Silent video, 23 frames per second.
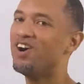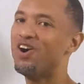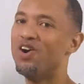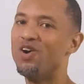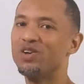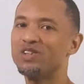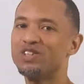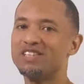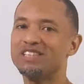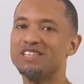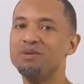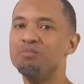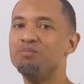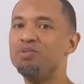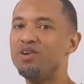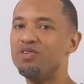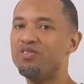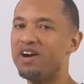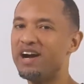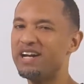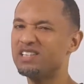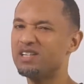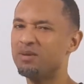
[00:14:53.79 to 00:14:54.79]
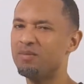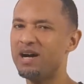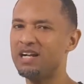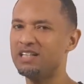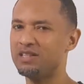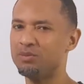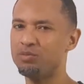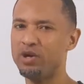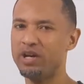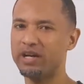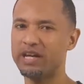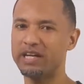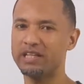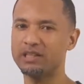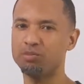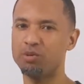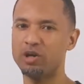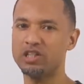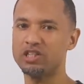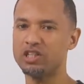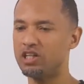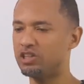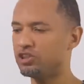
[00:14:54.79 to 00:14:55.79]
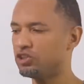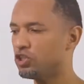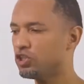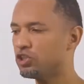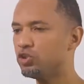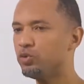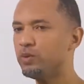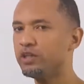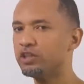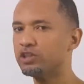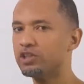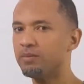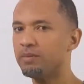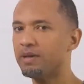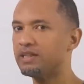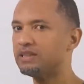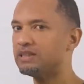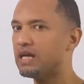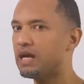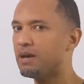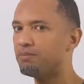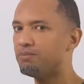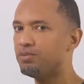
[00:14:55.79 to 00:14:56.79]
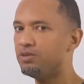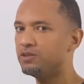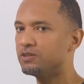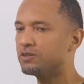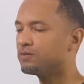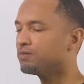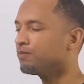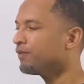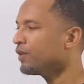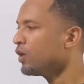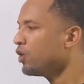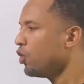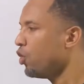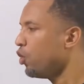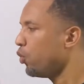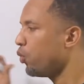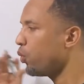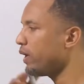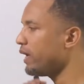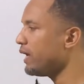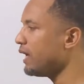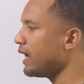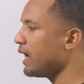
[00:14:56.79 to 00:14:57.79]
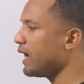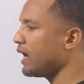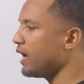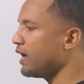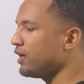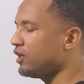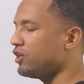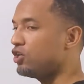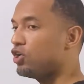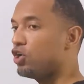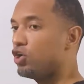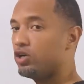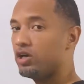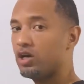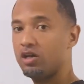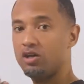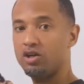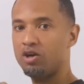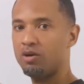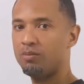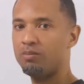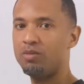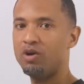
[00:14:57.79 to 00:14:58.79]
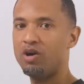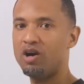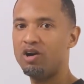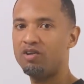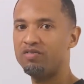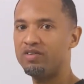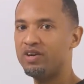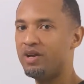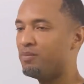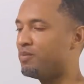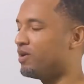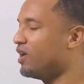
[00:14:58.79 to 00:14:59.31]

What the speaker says: how to simplify some algebraic expressions, just doing some examples. We had done a number of them